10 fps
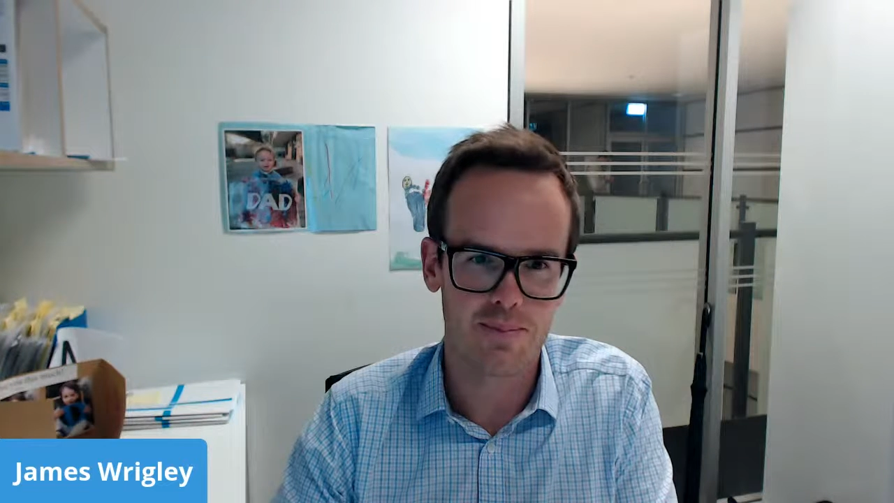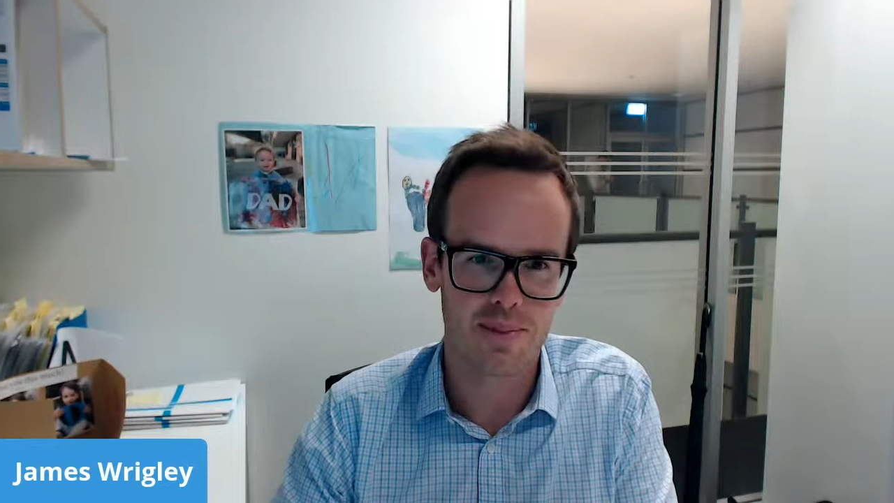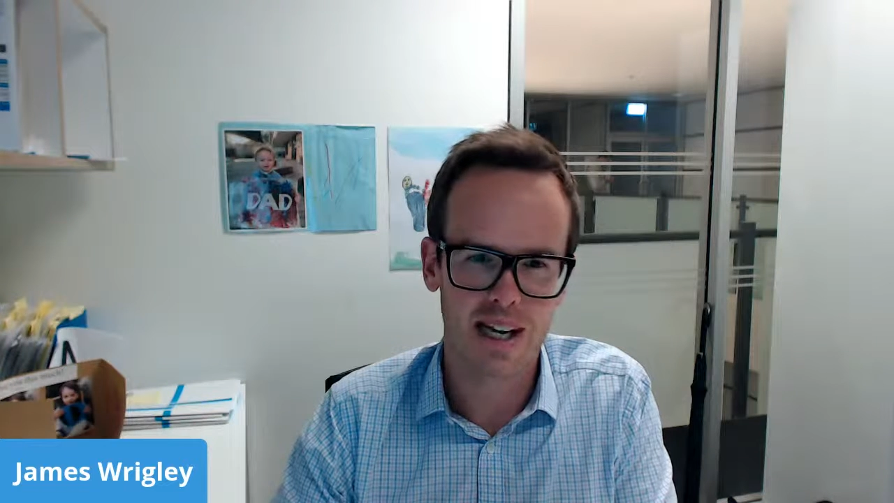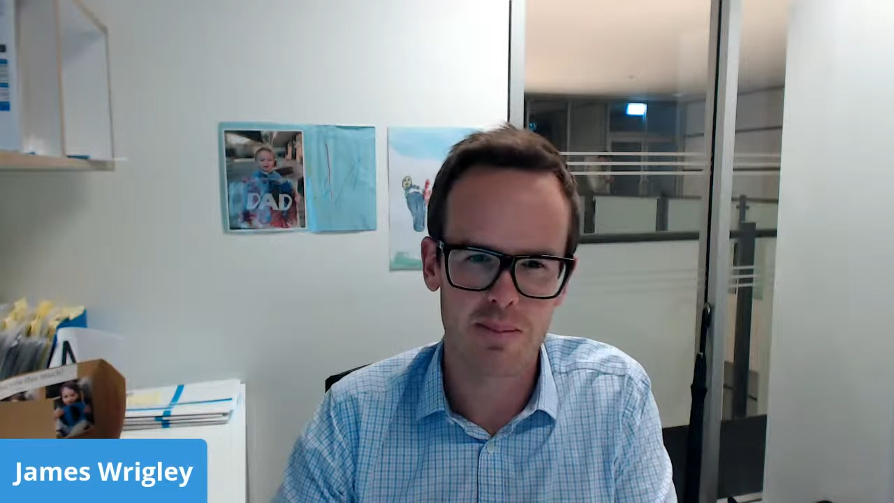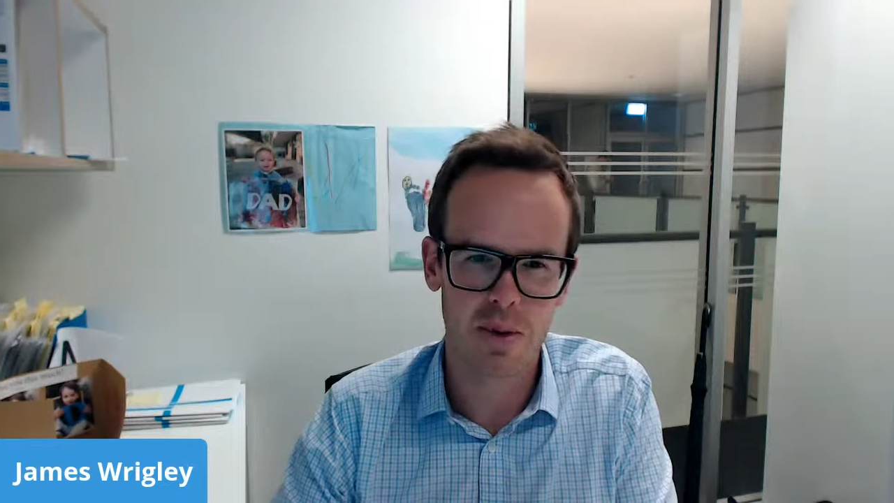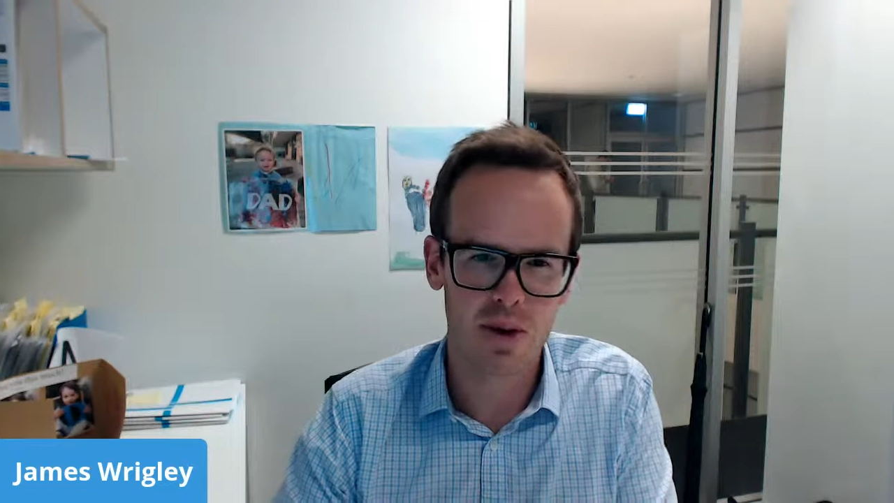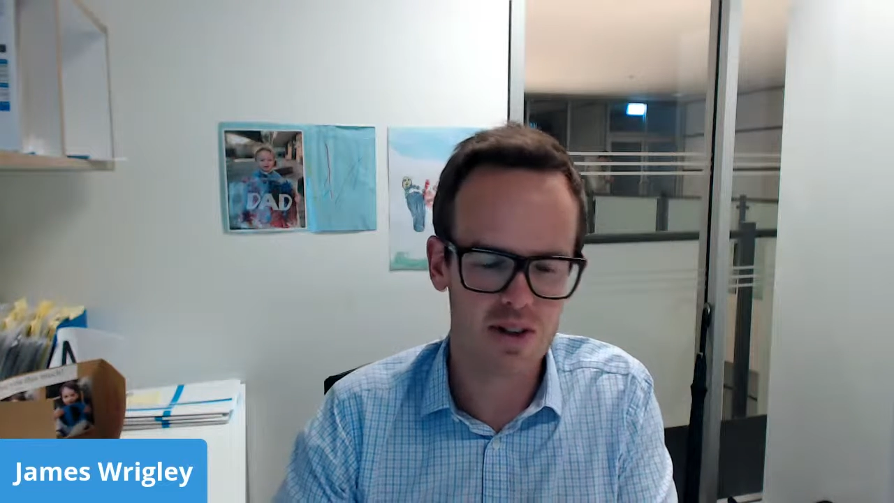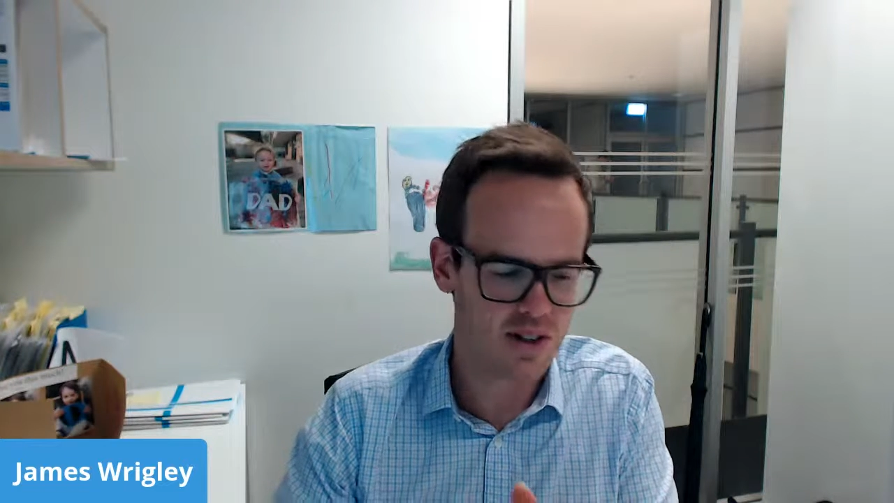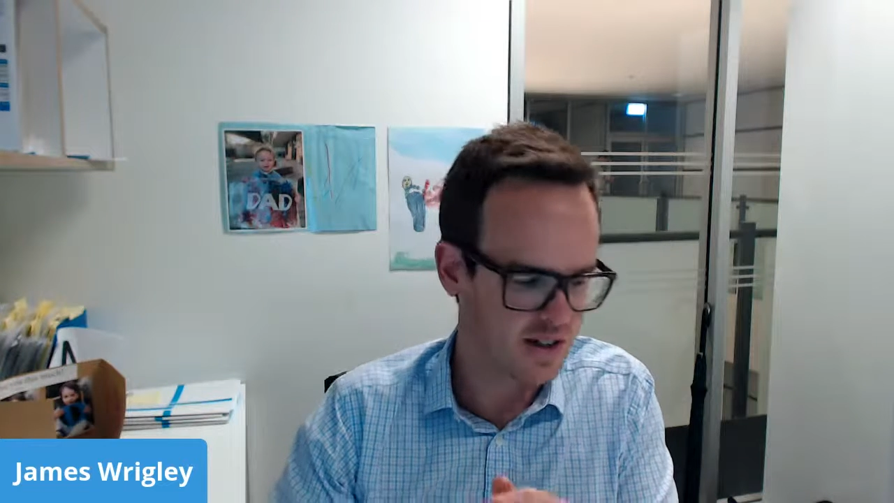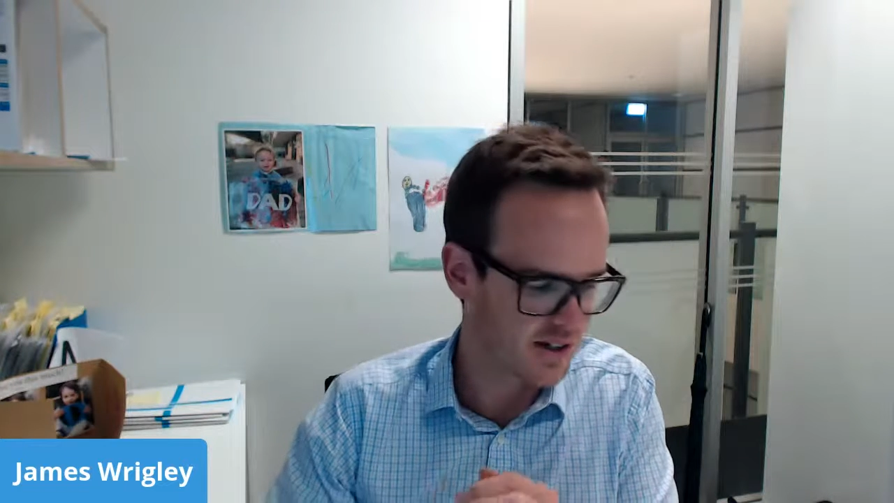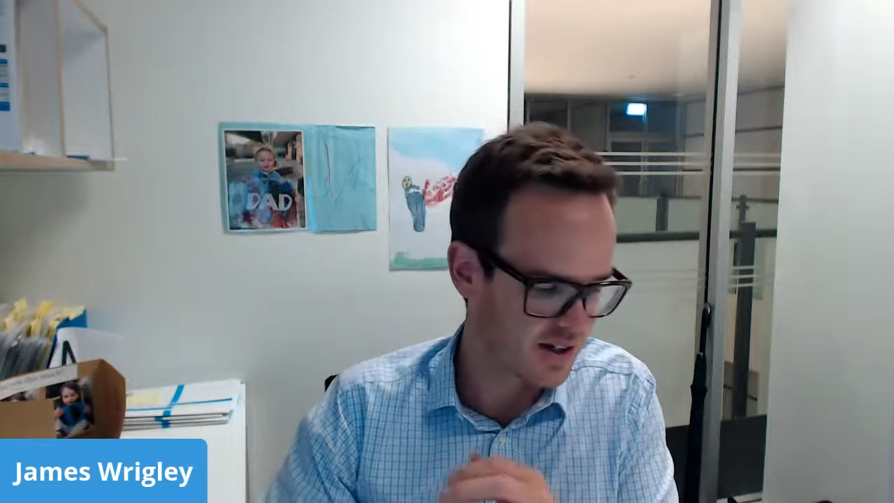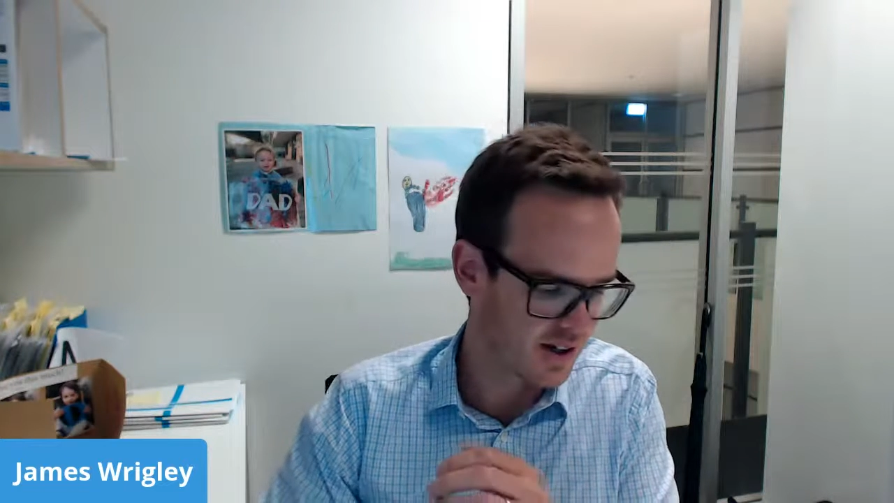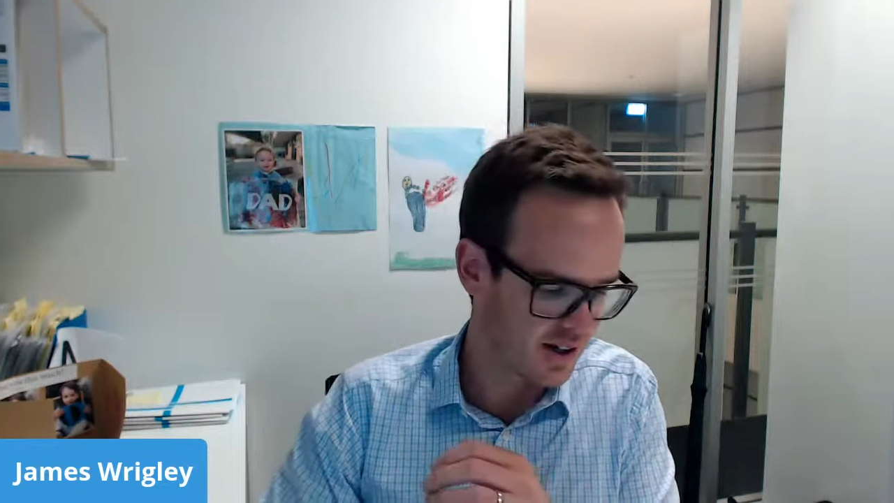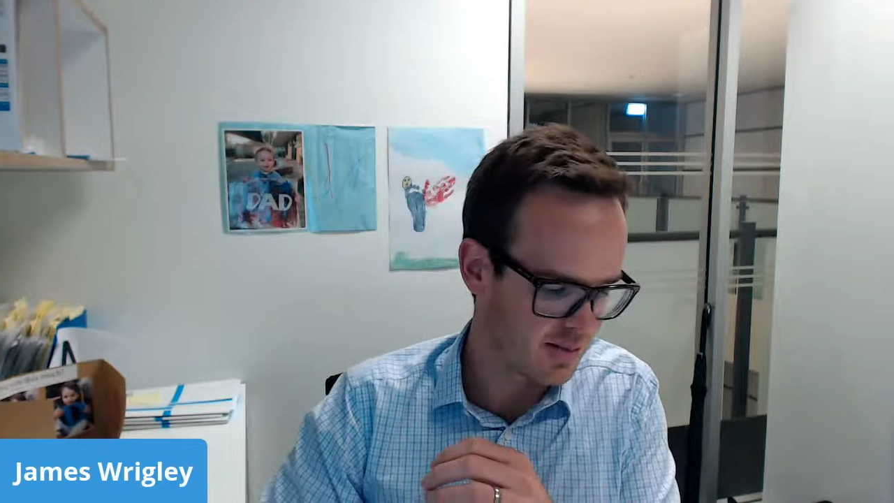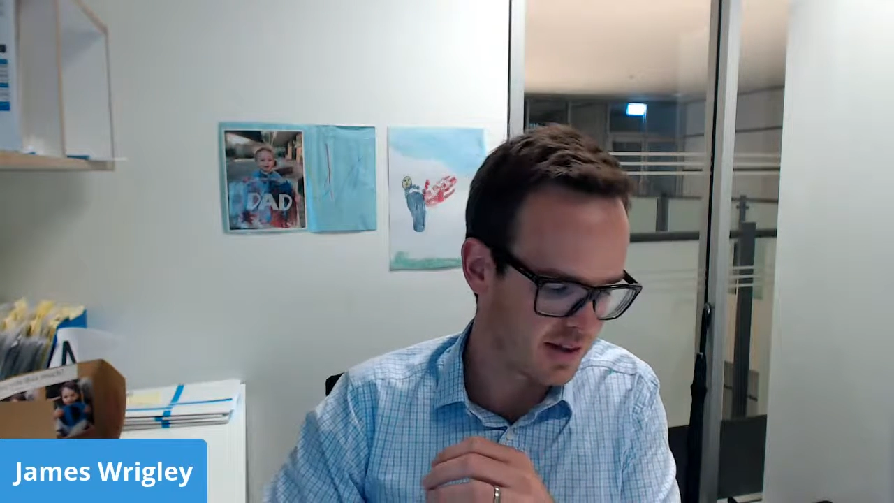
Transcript: getting burnt. So it can